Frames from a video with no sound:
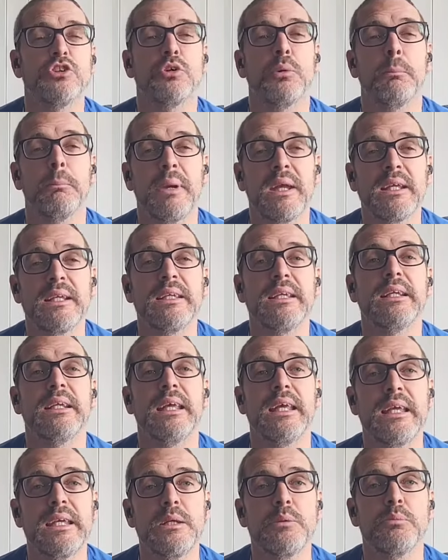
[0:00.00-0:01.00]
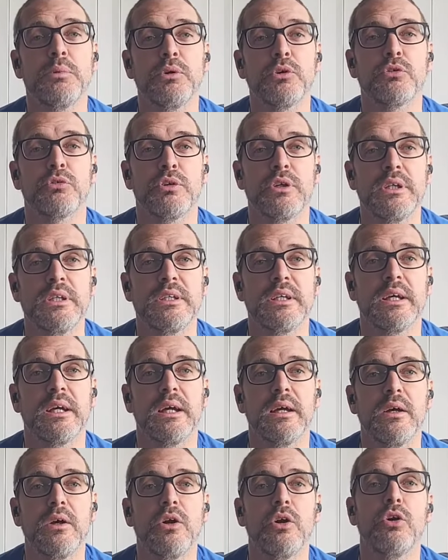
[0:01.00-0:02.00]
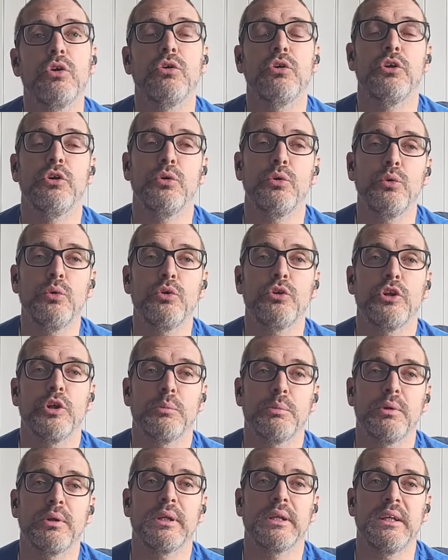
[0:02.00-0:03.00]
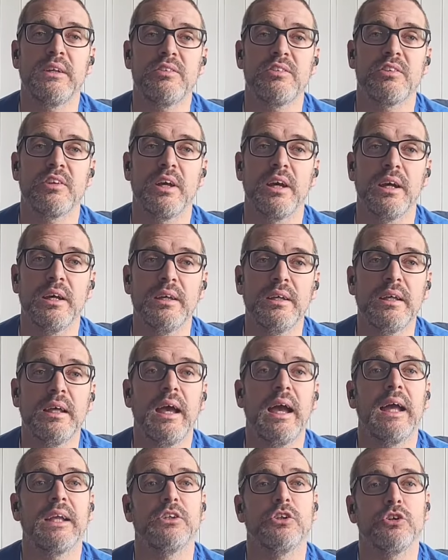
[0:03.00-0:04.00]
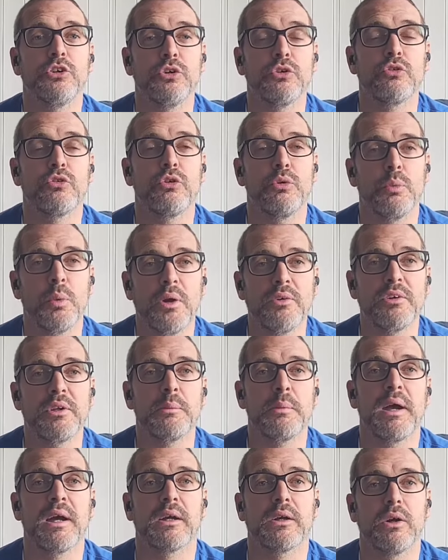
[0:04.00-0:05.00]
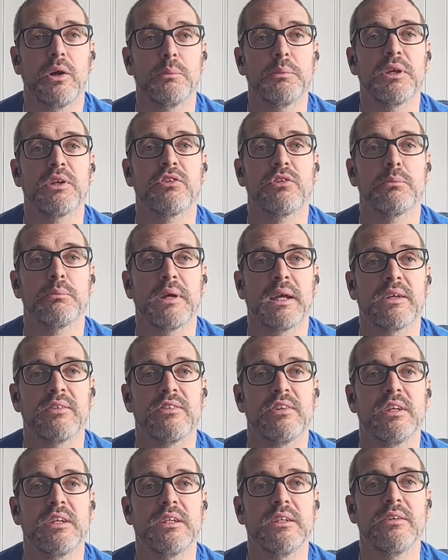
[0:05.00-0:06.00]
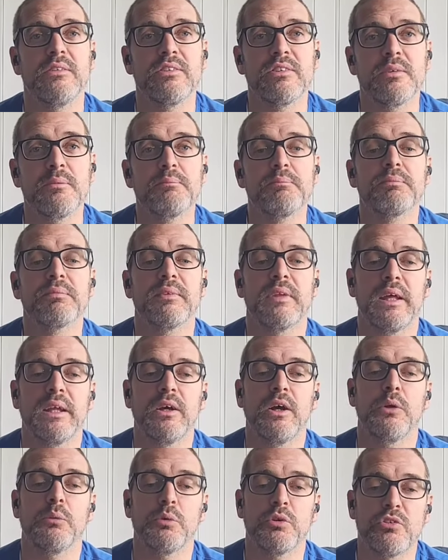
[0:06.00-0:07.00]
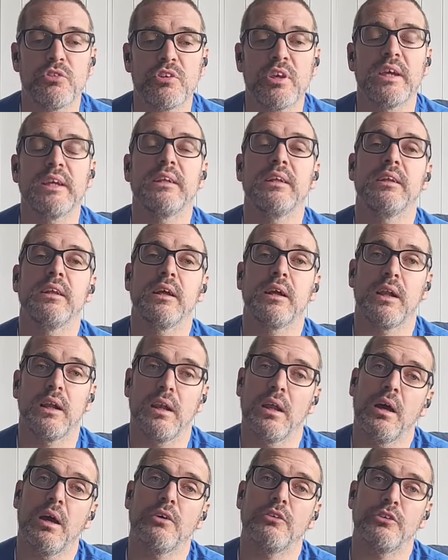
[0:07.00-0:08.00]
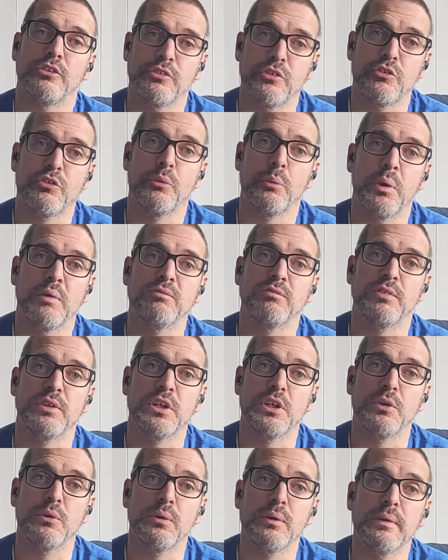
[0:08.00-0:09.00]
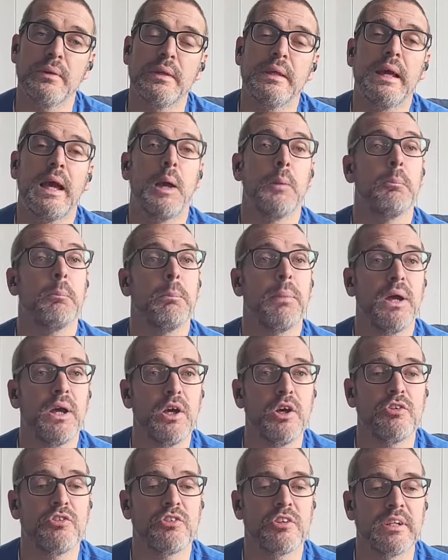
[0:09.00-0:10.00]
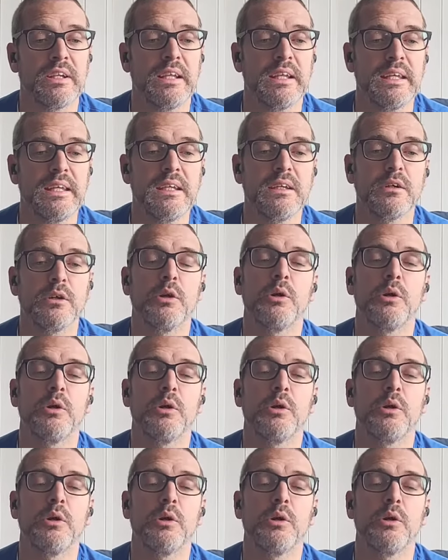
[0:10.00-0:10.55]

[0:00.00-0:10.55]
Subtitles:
you're mainly an ebook reader or an audiobook listener, and you're not too worried about comics and magazines, then I would say that the Clara is the one for you. And personally,